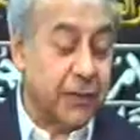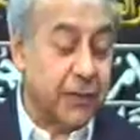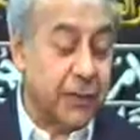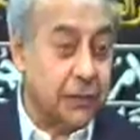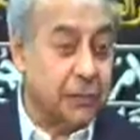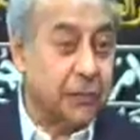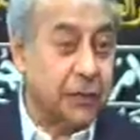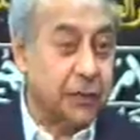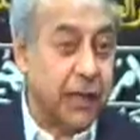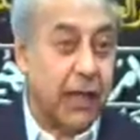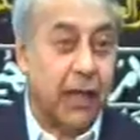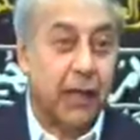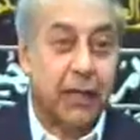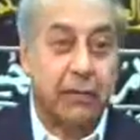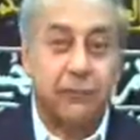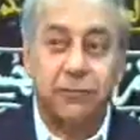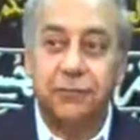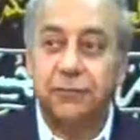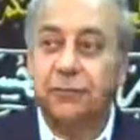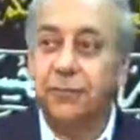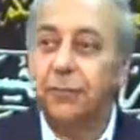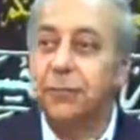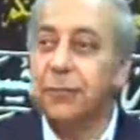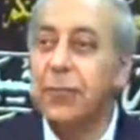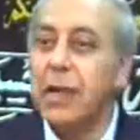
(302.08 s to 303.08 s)
himself.
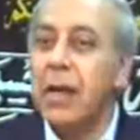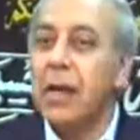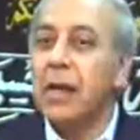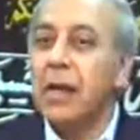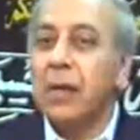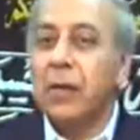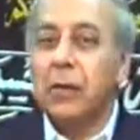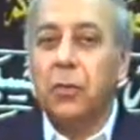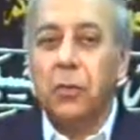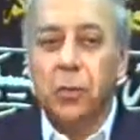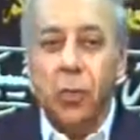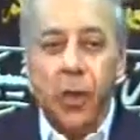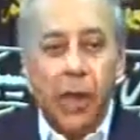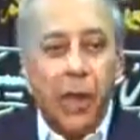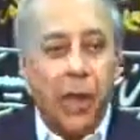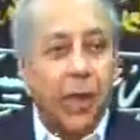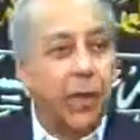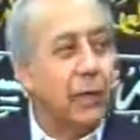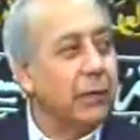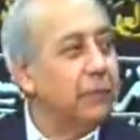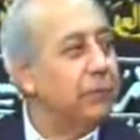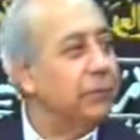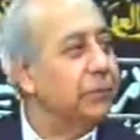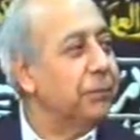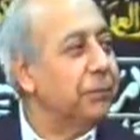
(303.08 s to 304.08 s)
Well,
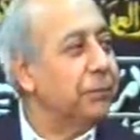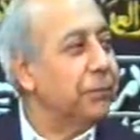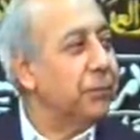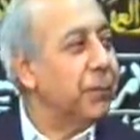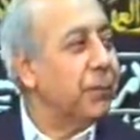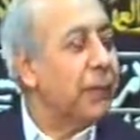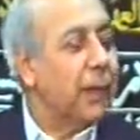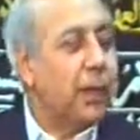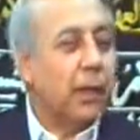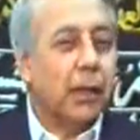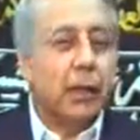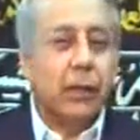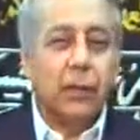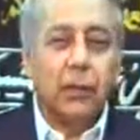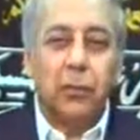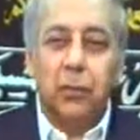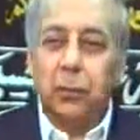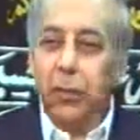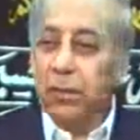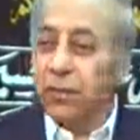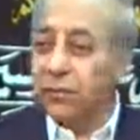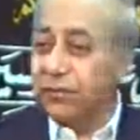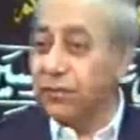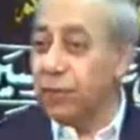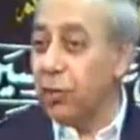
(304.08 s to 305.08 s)

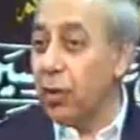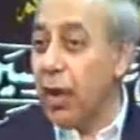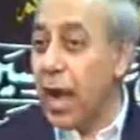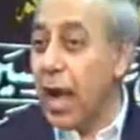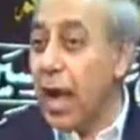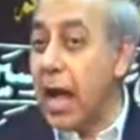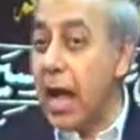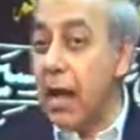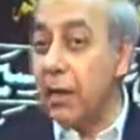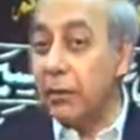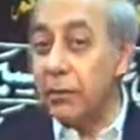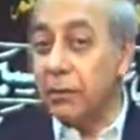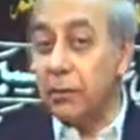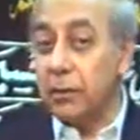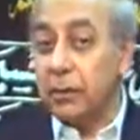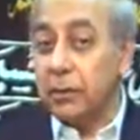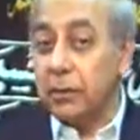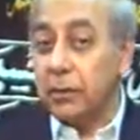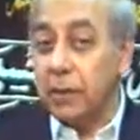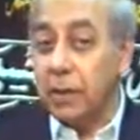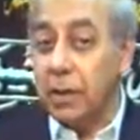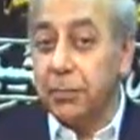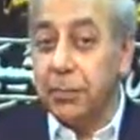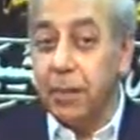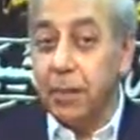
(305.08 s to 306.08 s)
we saw how
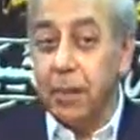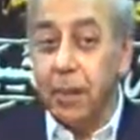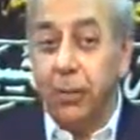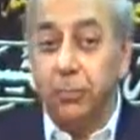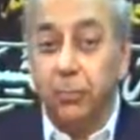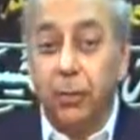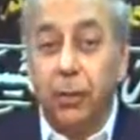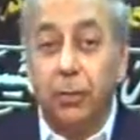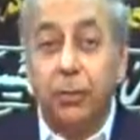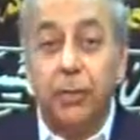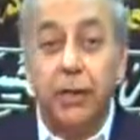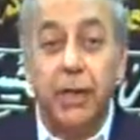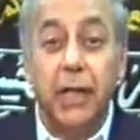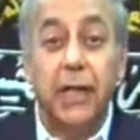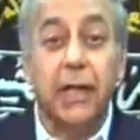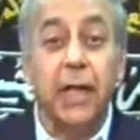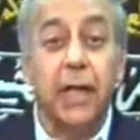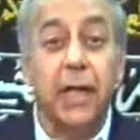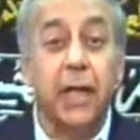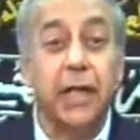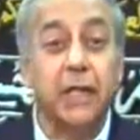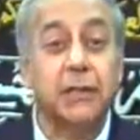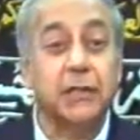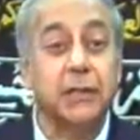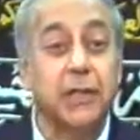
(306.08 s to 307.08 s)
Amir
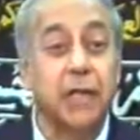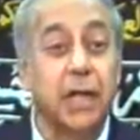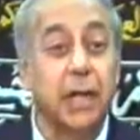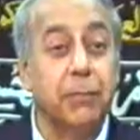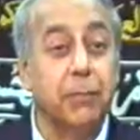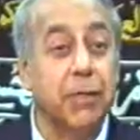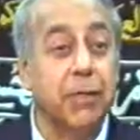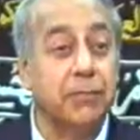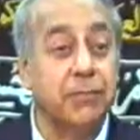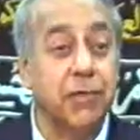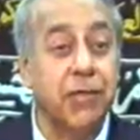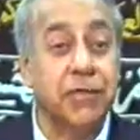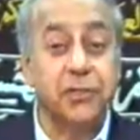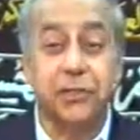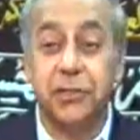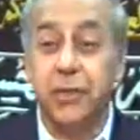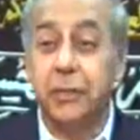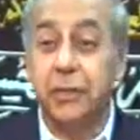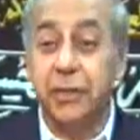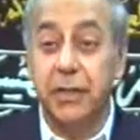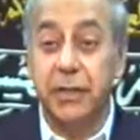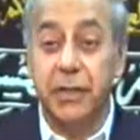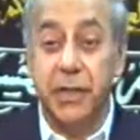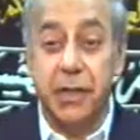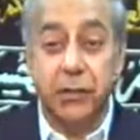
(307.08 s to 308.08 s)
al-Mu'mineen salam addressed
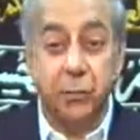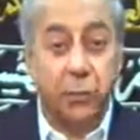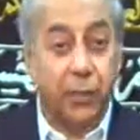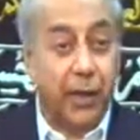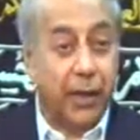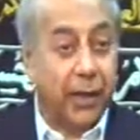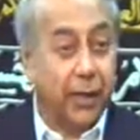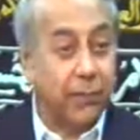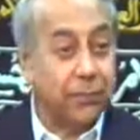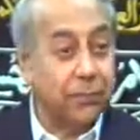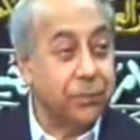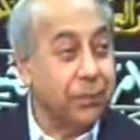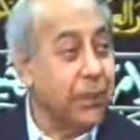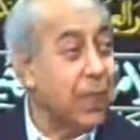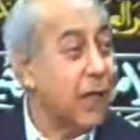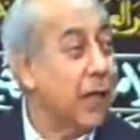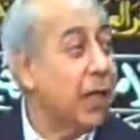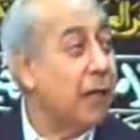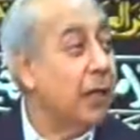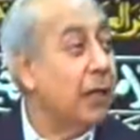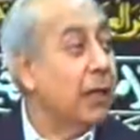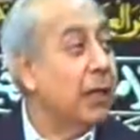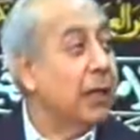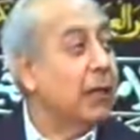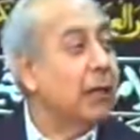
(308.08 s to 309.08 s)
him in that way.
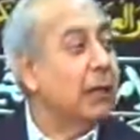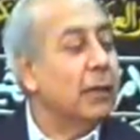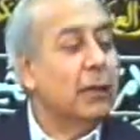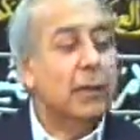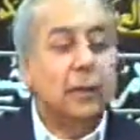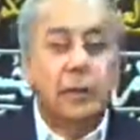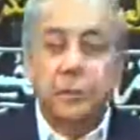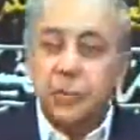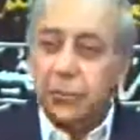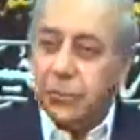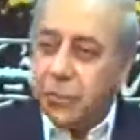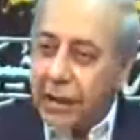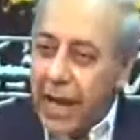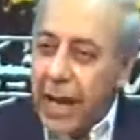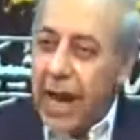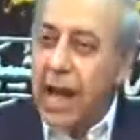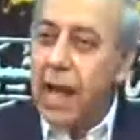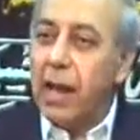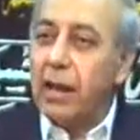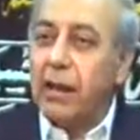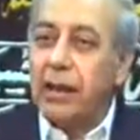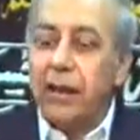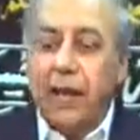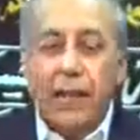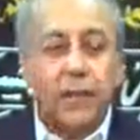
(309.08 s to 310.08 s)

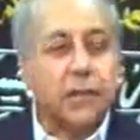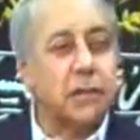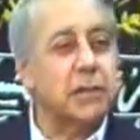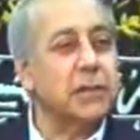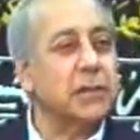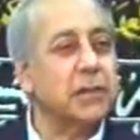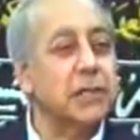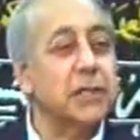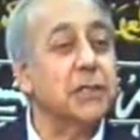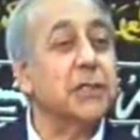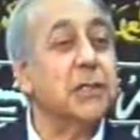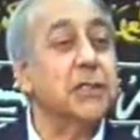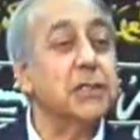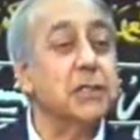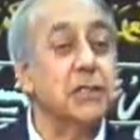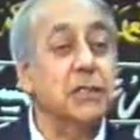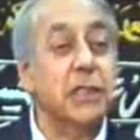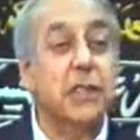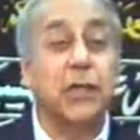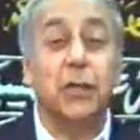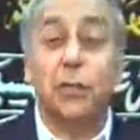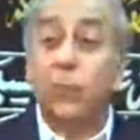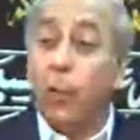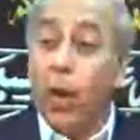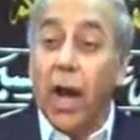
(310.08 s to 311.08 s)
Today, let us sit and
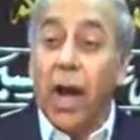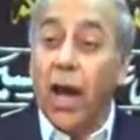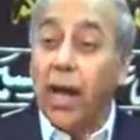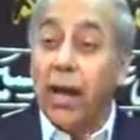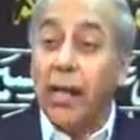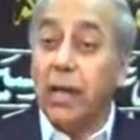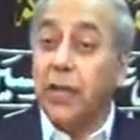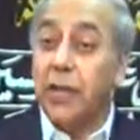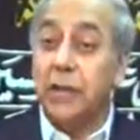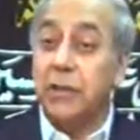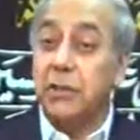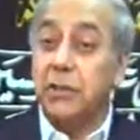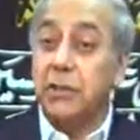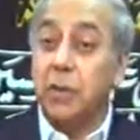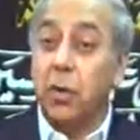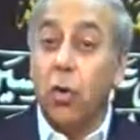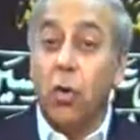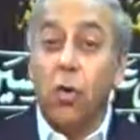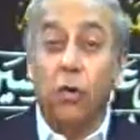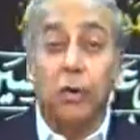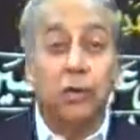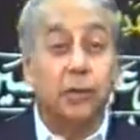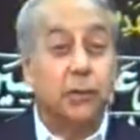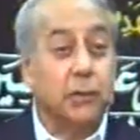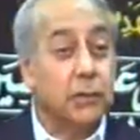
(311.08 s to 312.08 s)
see why he is
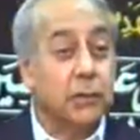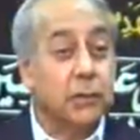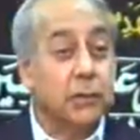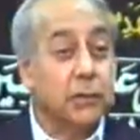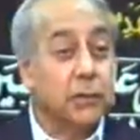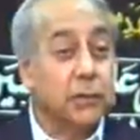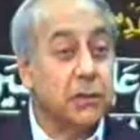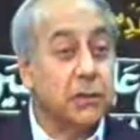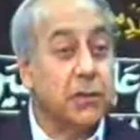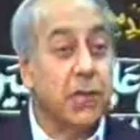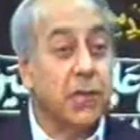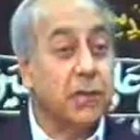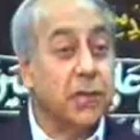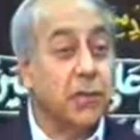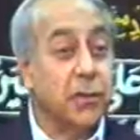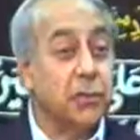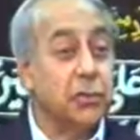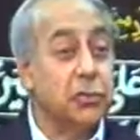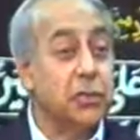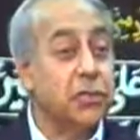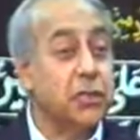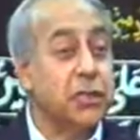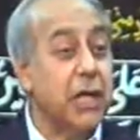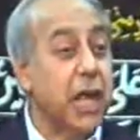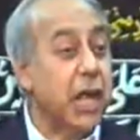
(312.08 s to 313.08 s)
called
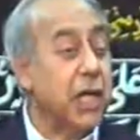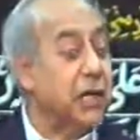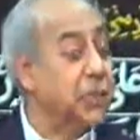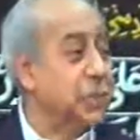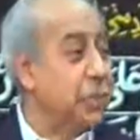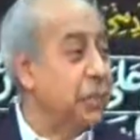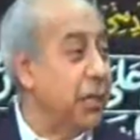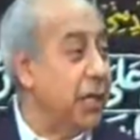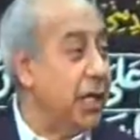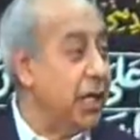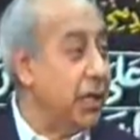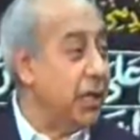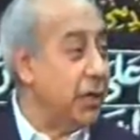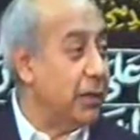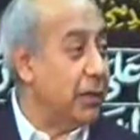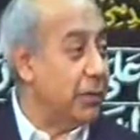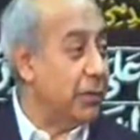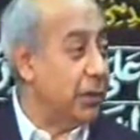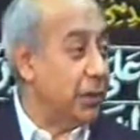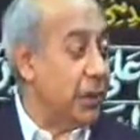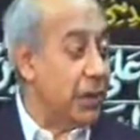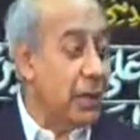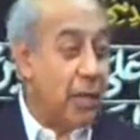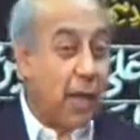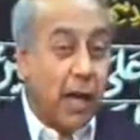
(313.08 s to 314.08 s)
Sayyidul Sajideen.
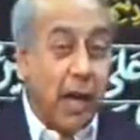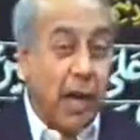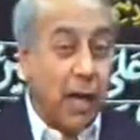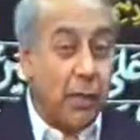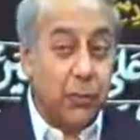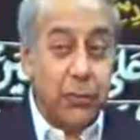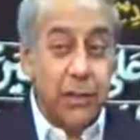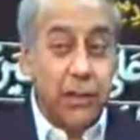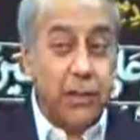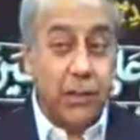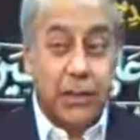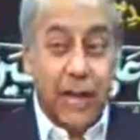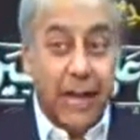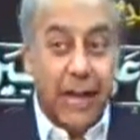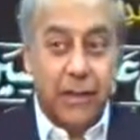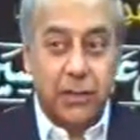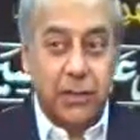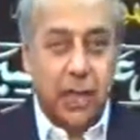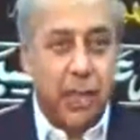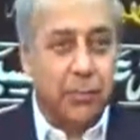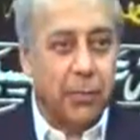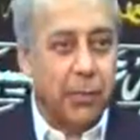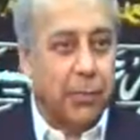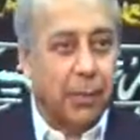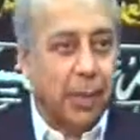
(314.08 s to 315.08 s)
How did that
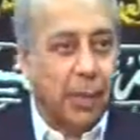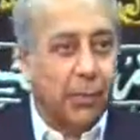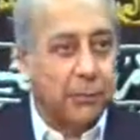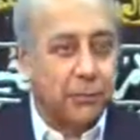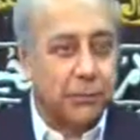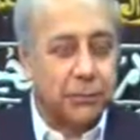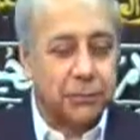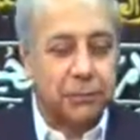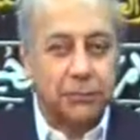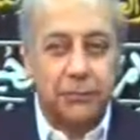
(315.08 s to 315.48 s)
come about?